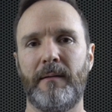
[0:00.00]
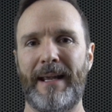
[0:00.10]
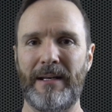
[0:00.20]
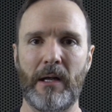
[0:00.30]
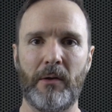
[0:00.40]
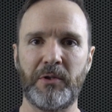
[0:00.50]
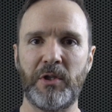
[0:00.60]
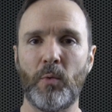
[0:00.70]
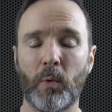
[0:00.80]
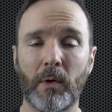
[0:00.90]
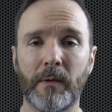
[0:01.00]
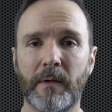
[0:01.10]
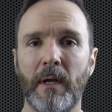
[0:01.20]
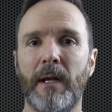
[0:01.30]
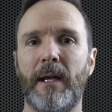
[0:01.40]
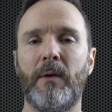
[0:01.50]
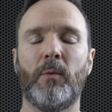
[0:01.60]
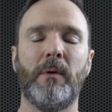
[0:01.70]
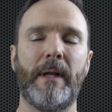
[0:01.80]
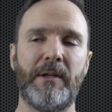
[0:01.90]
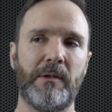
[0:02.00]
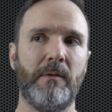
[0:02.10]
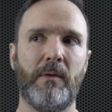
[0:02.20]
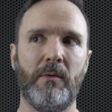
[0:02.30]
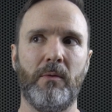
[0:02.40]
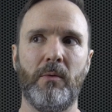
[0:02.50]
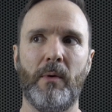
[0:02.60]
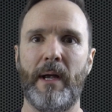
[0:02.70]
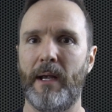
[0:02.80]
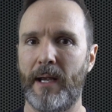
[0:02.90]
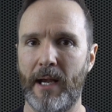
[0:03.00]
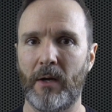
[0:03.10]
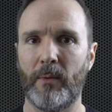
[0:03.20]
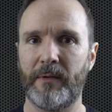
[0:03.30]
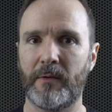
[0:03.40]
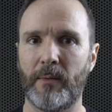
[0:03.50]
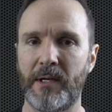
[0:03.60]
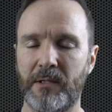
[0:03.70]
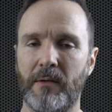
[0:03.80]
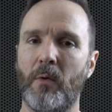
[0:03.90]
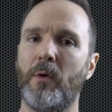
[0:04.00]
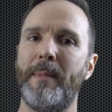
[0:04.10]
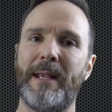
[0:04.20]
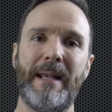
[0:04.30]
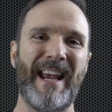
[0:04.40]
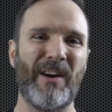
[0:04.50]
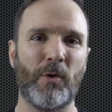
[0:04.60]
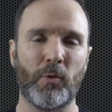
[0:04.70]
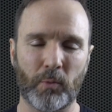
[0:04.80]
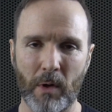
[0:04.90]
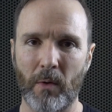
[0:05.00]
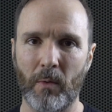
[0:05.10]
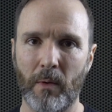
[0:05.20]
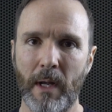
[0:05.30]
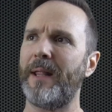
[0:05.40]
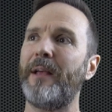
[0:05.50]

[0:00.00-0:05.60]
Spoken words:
technology worked in relation to hair restoration or making hair grow.